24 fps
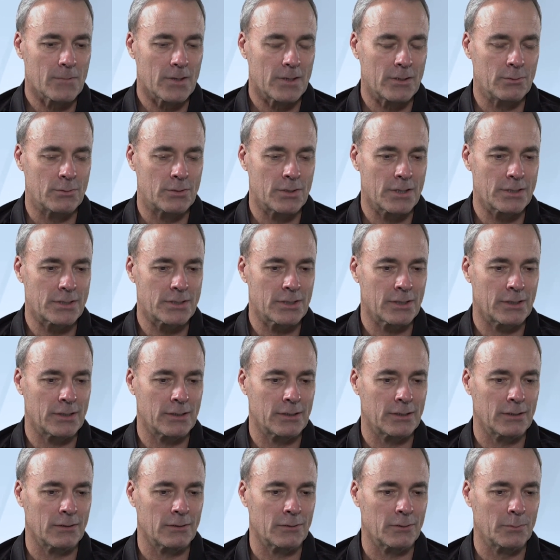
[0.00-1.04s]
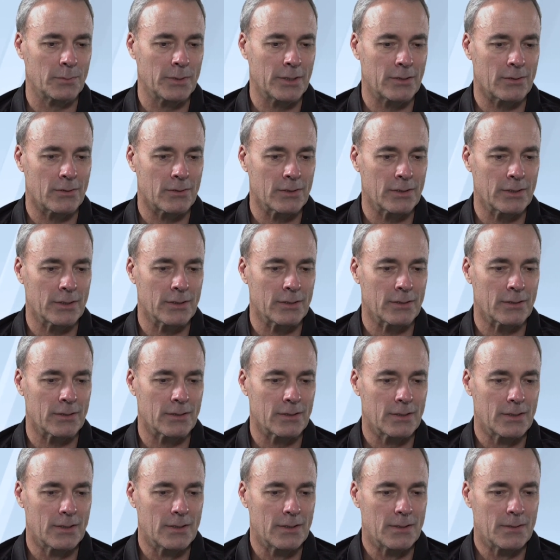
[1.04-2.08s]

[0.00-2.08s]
you touched on it a little bit earlier,